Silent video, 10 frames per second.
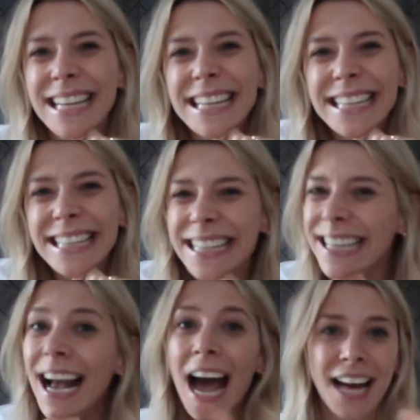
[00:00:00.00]

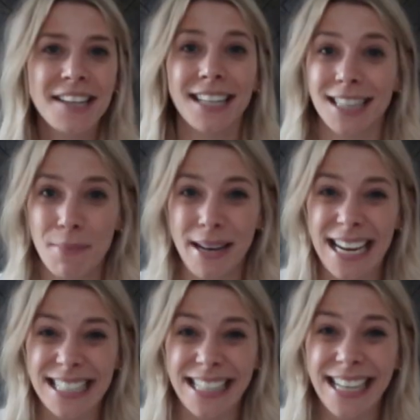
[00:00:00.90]
And I had
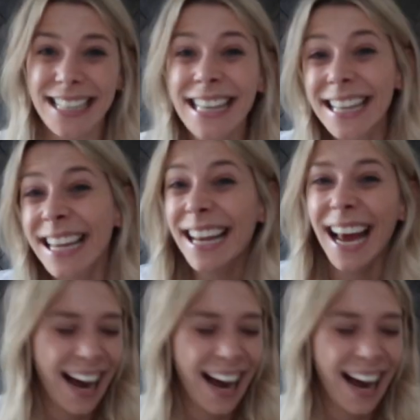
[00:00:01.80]
lemonade in it.